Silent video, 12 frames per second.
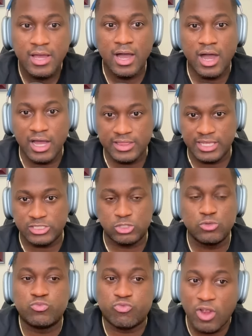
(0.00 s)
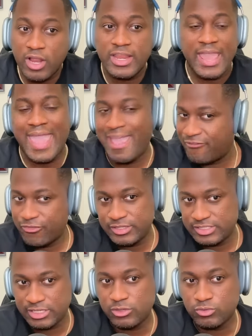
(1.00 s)
Uh, right. uh, that you run every
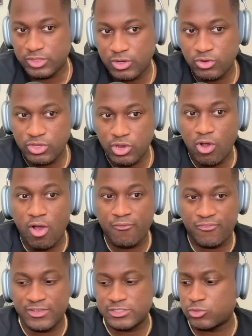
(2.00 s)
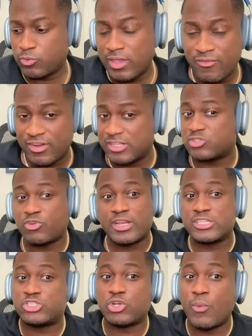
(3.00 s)
single thing on your offense to. Even as great
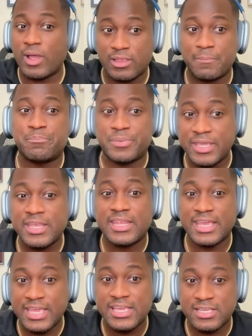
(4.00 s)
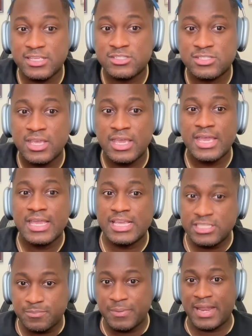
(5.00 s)
as Joel Embiid is,
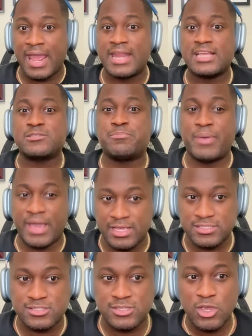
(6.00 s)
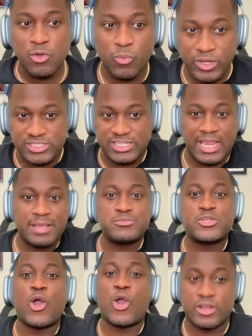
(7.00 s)
he's been at his best with
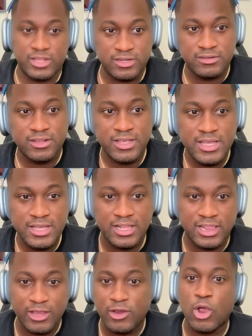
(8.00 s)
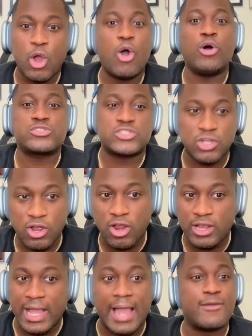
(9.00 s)
James Harden, clear all
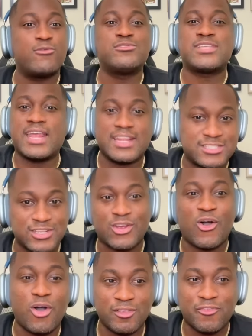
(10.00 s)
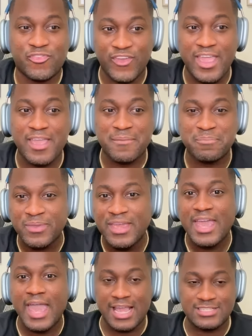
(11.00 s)
star guy who's headed to the Hall of Fame
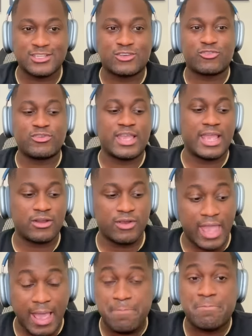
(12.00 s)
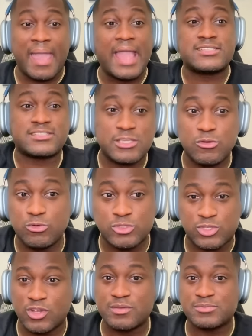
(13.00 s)
as a creator, and Maxey, who's
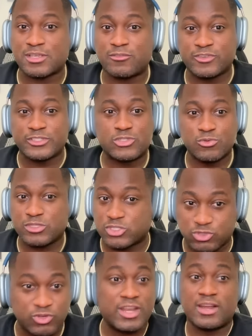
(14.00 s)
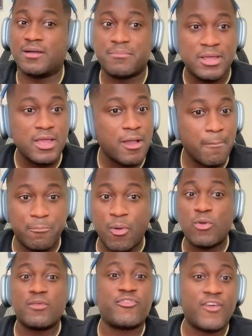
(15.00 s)
turned himself into a straight up
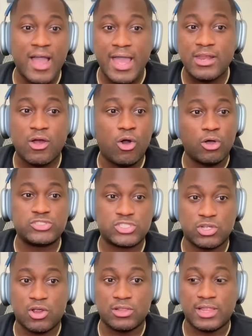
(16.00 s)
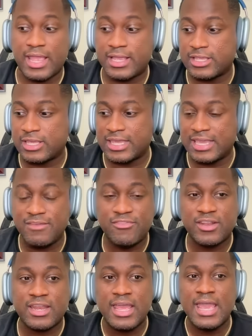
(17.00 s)
bona fide all star. Like,
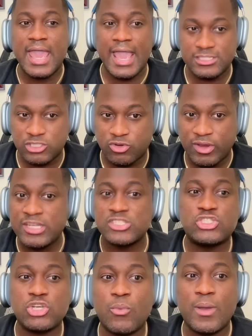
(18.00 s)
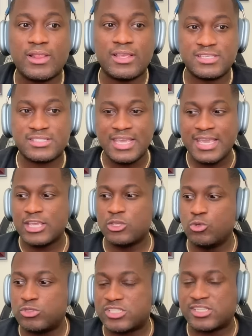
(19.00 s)
even mm-hmm. as great as Joel is,
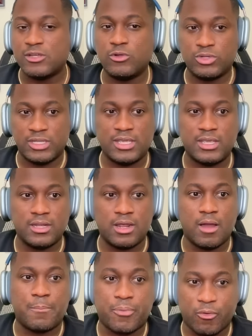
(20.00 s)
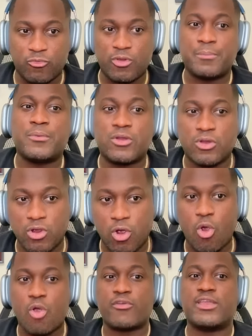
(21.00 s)
you still need a perimeter
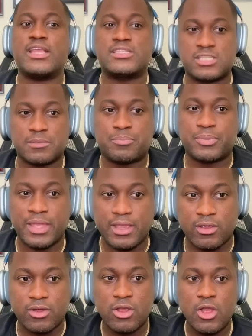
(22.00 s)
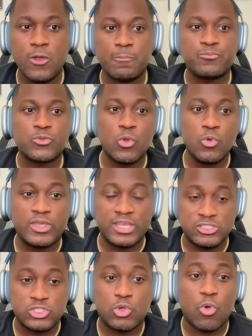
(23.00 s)
oriented player who
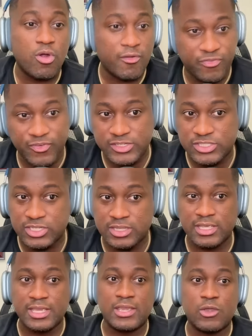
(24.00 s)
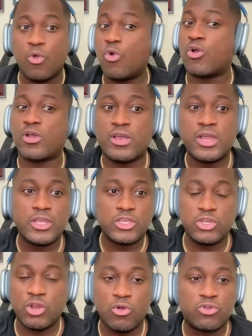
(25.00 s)
can score efficiently or
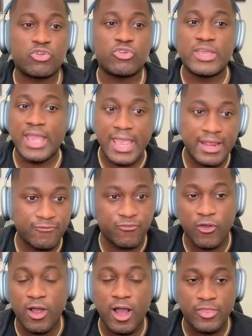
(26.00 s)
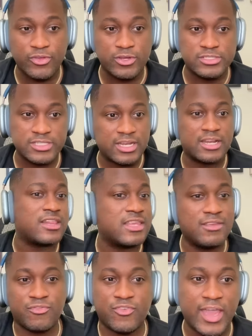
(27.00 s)
you know create for others in an
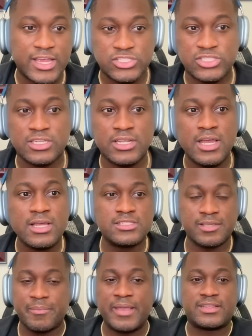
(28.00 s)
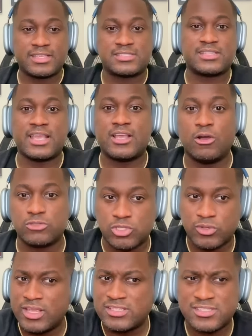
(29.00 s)
elite fashion to make this thing go
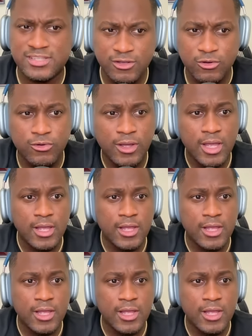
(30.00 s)
so there's still